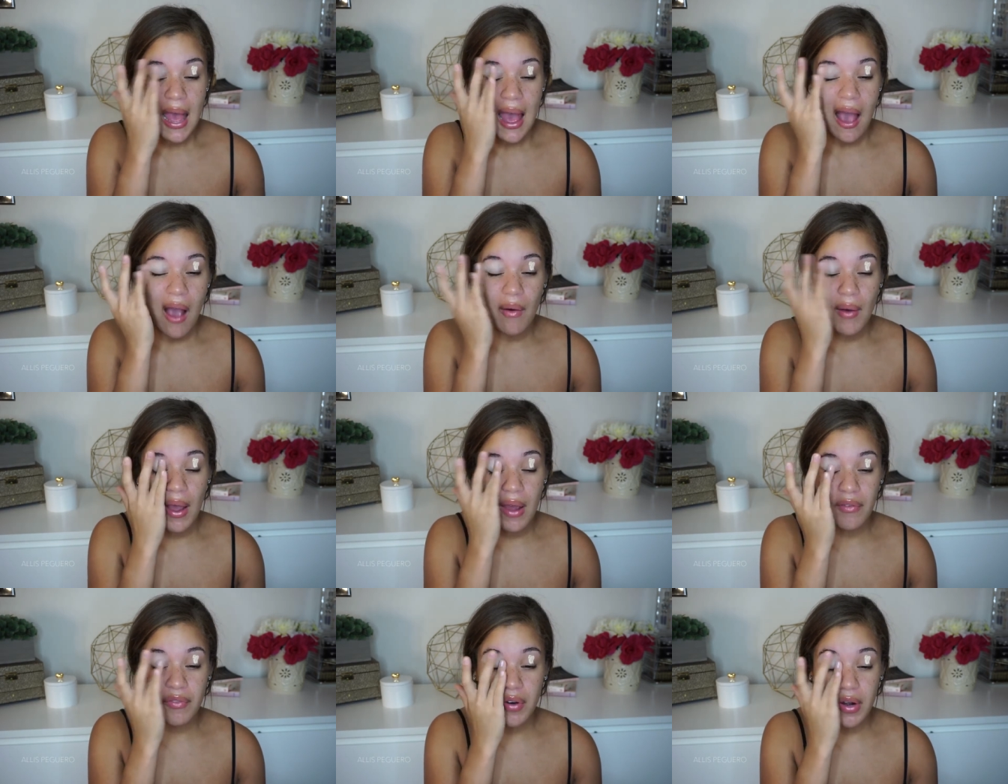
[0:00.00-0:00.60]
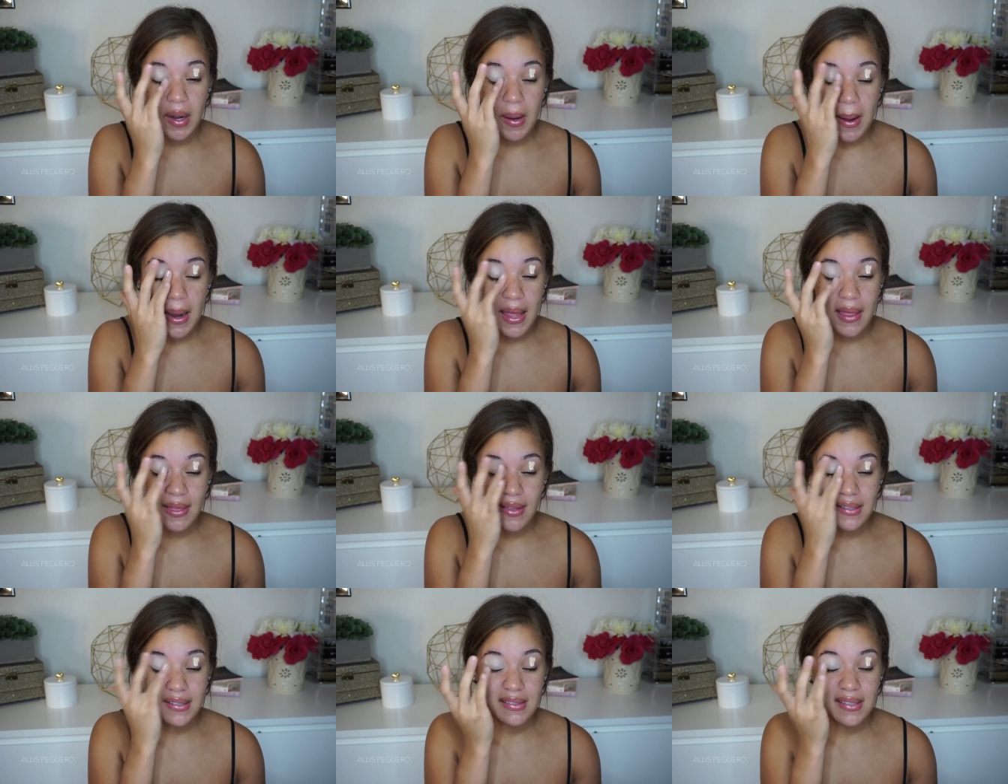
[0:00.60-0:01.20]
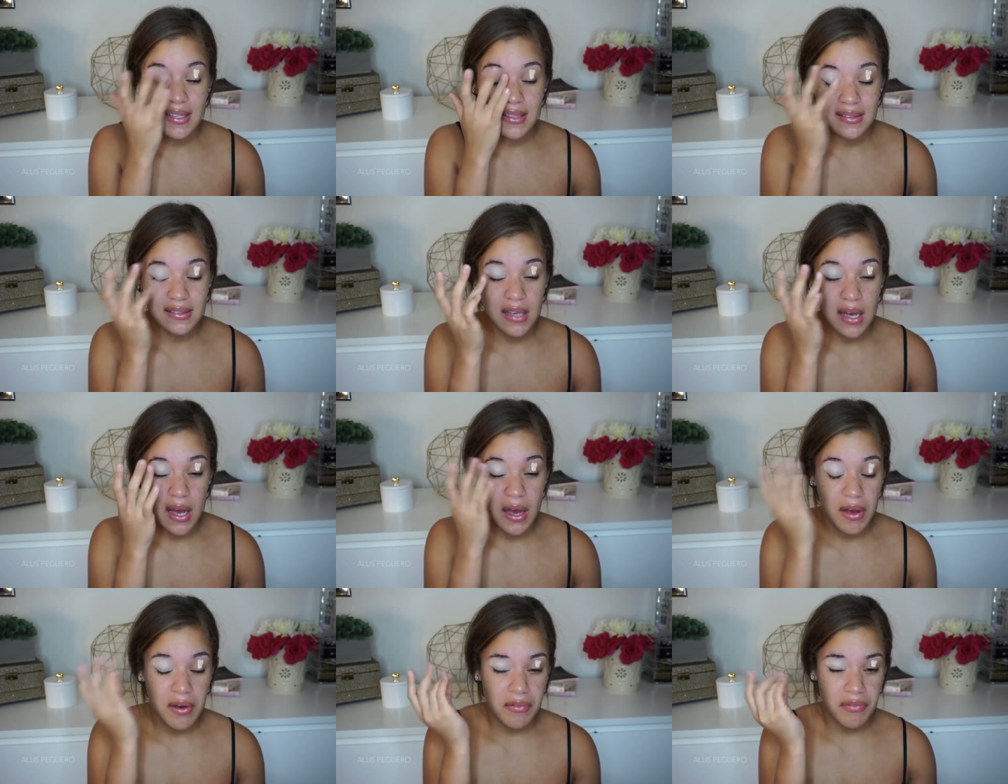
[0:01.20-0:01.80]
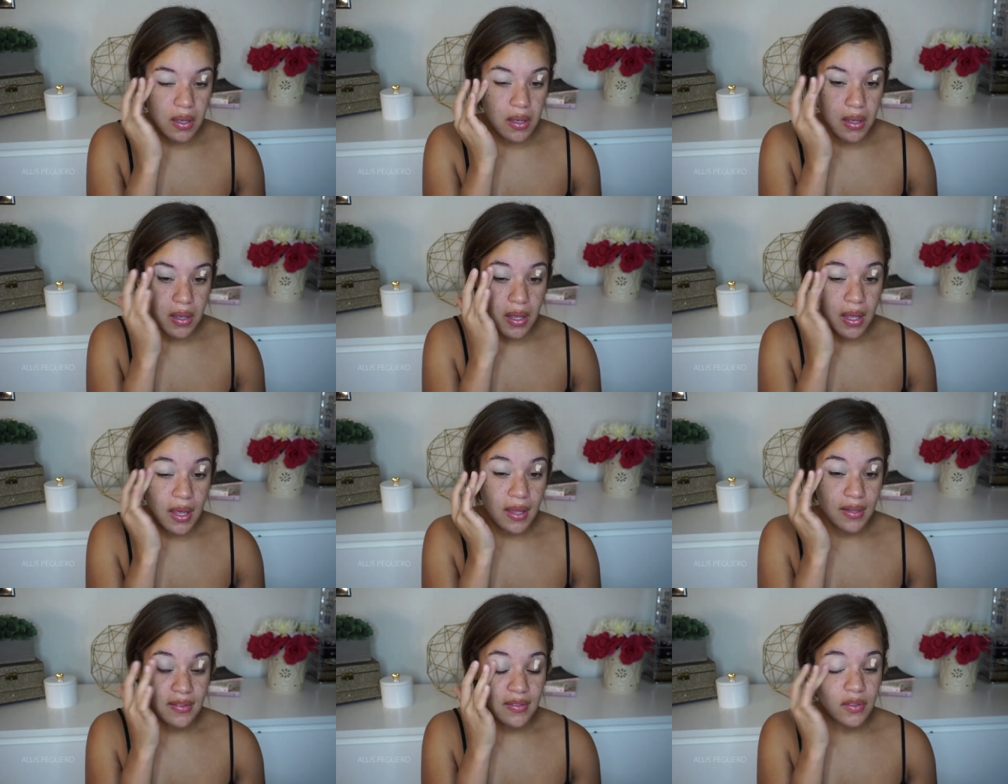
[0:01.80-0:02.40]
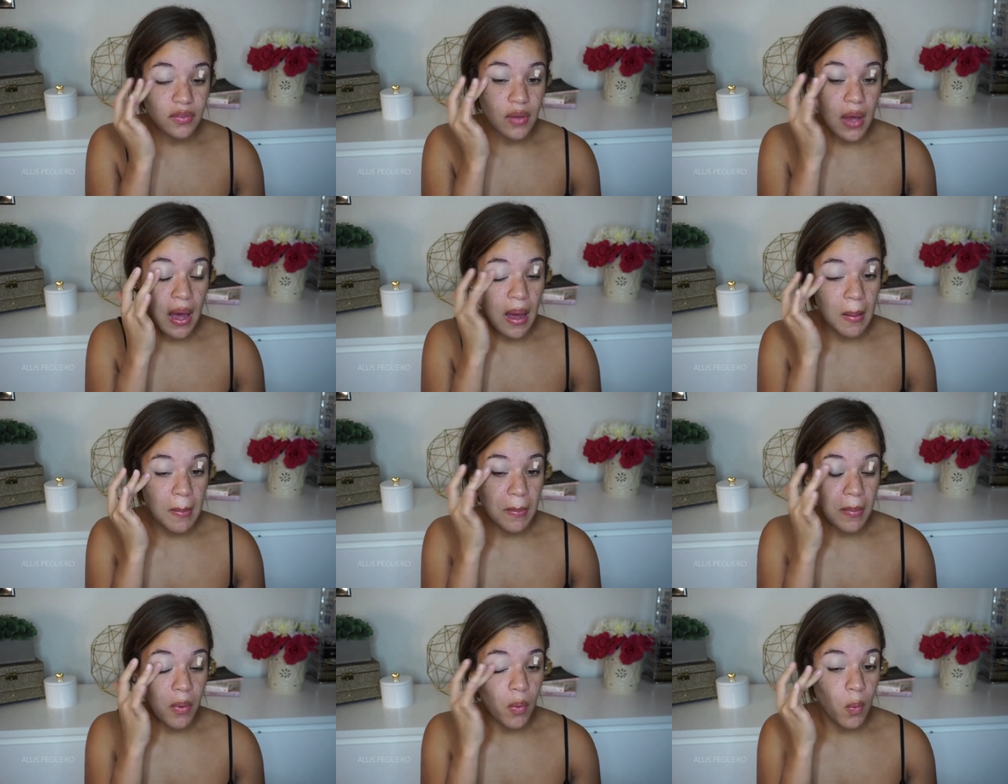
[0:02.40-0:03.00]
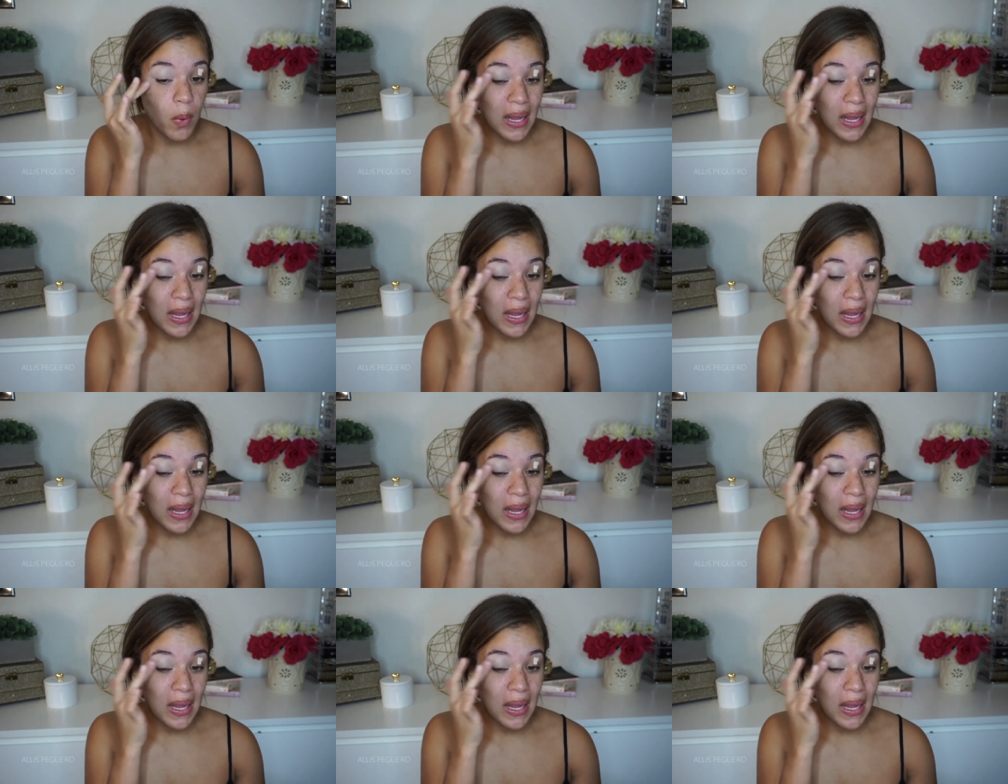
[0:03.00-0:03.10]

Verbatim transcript: However, in the sense of its um,